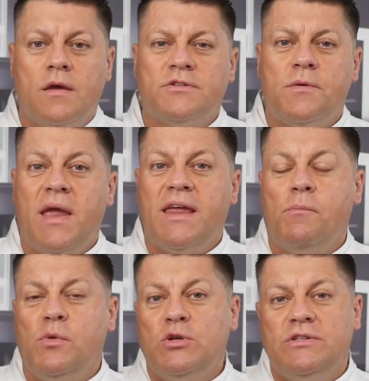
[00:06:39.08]
To make
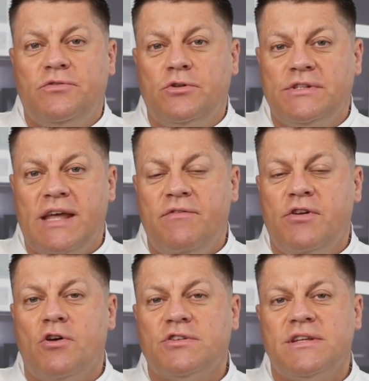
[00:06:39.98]
a beautiful
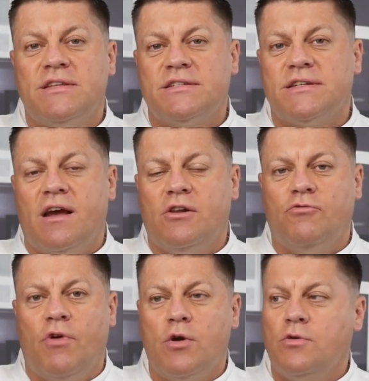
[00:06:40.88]
David Austin
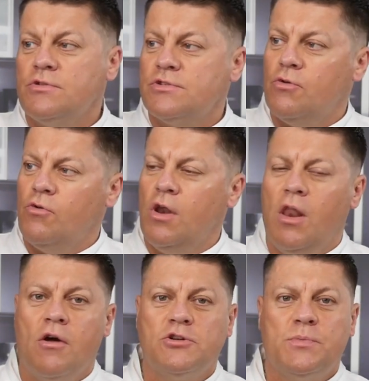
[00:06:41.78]
styled rose or a
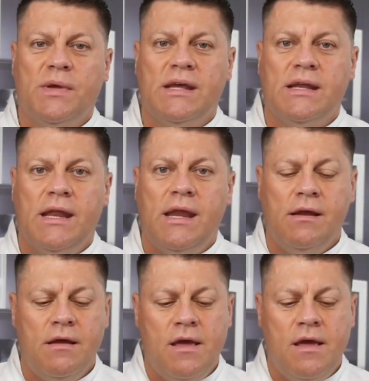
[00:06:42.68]
large peony,